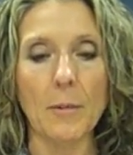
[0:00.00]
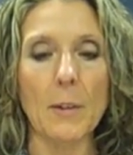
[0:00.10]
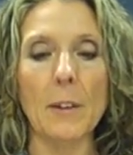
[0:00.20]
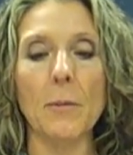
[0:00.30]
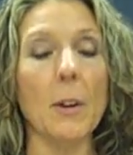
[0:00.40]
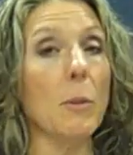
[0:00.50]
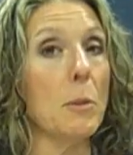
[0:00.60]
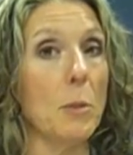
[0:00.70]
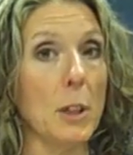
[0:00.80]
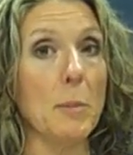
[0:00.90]
when there
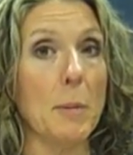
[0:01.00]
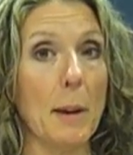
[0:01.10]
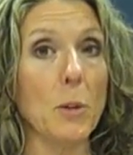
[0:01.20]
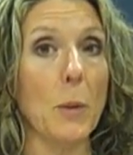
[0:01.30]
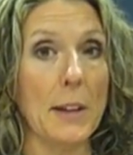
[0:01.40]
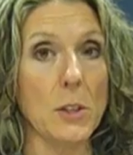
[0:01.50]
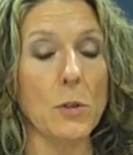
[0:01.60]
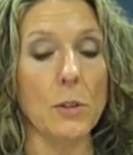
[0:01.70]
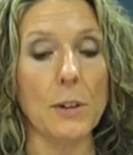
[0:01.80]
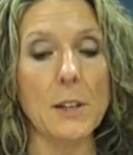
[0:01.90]
would really be better ways
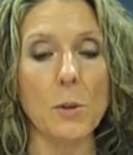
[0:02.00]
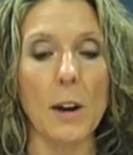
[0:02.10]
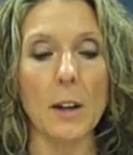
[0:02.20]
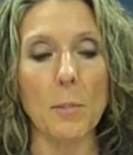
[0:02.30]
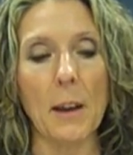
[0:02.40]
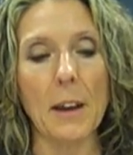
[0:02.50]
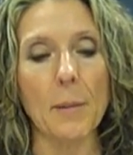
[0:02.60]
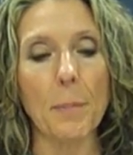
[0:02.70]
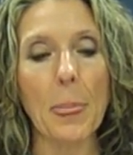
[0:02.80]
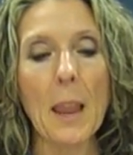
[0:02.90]
to address chronic pain.